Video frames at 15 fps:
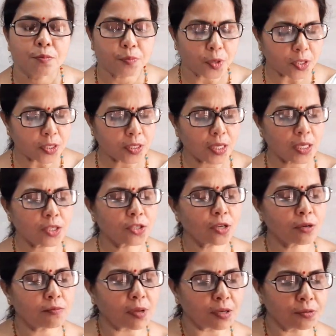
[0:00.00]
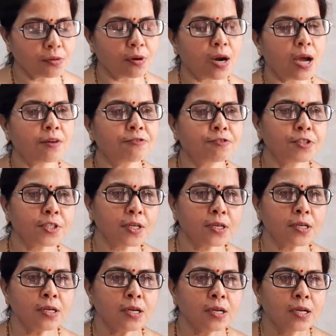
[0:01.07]
Pratyekjan manuhar, after
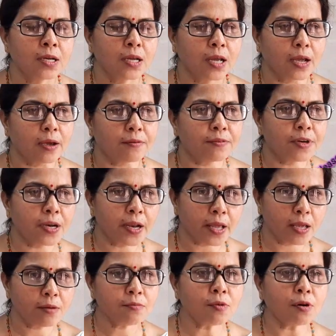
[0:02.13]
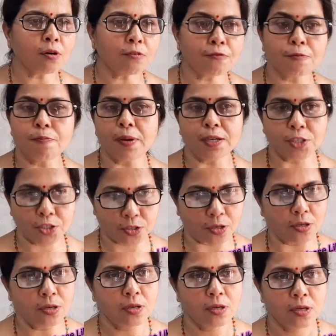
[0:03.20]
every name of a
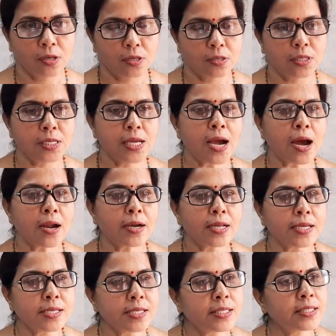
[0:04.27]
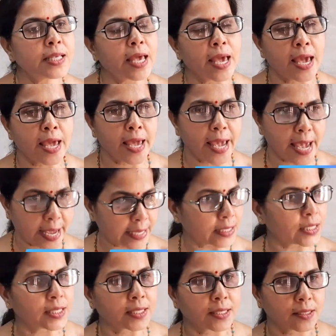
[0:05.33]
person there is a s,